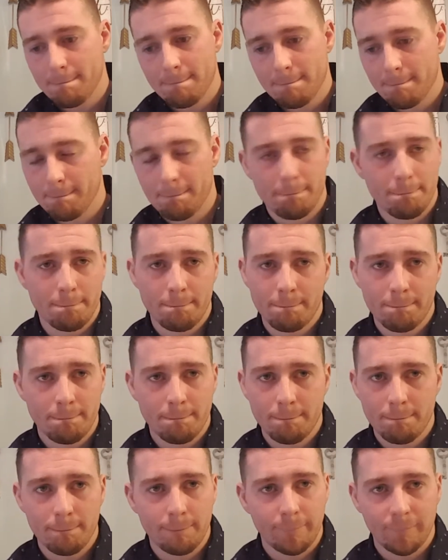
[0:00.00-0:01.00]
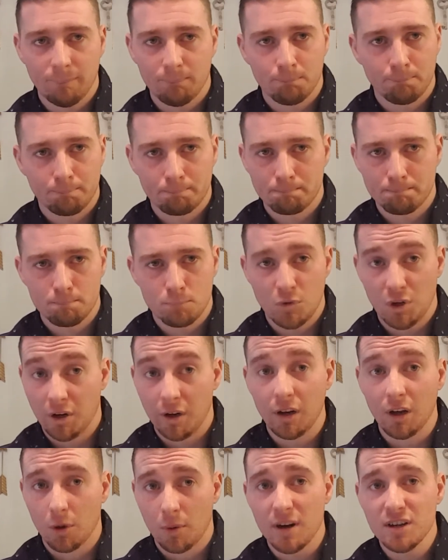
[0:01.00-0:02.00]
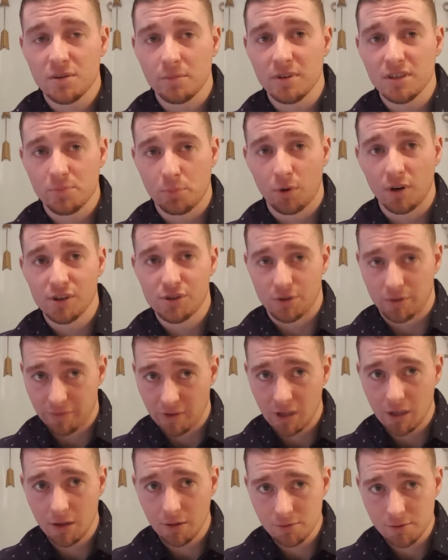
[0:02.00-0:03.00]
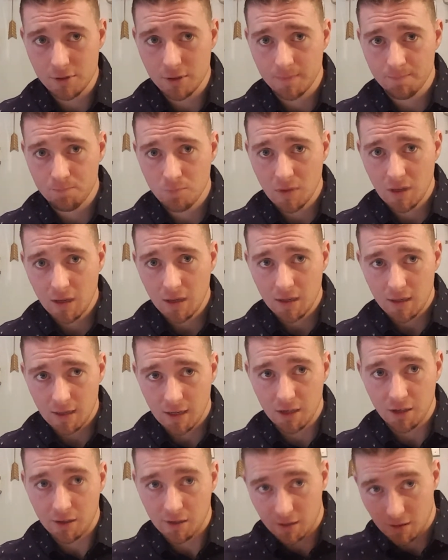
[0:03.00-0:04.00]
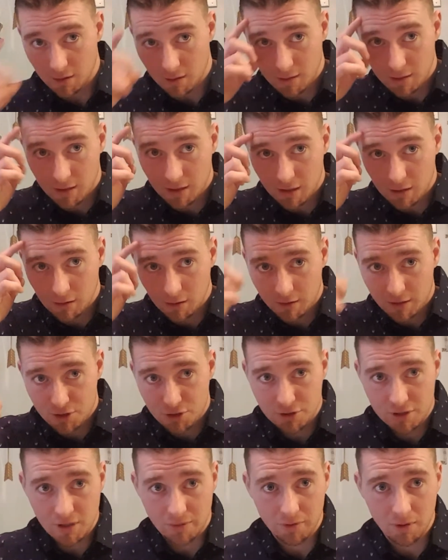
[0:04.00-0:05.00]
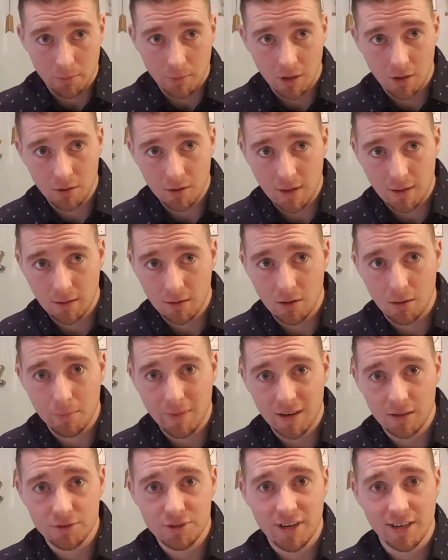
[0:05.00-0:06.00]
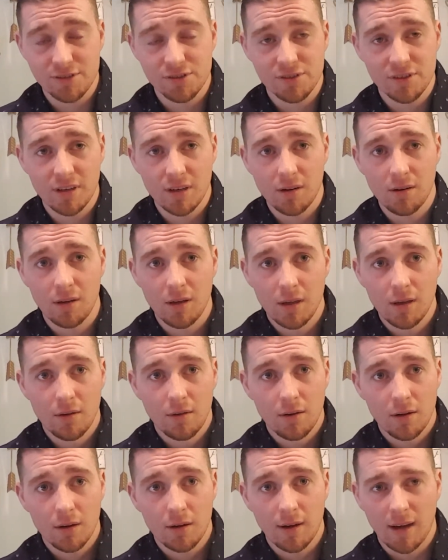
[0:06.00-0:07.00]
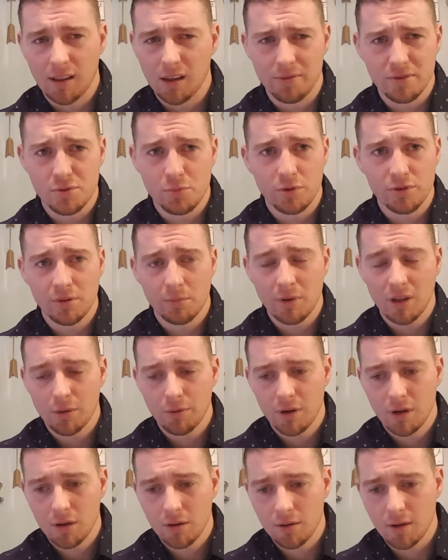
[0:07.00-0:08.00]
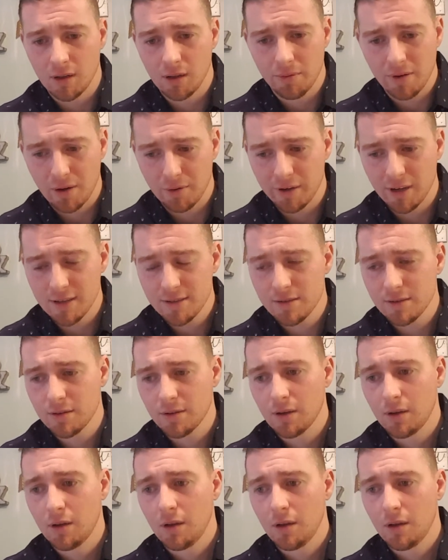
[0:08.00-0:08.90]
you need to go watch some inspirational videos, and you need to look at yourself in the mirror like good old Michael Jackson said. I love his music, by the way. I love how he dances.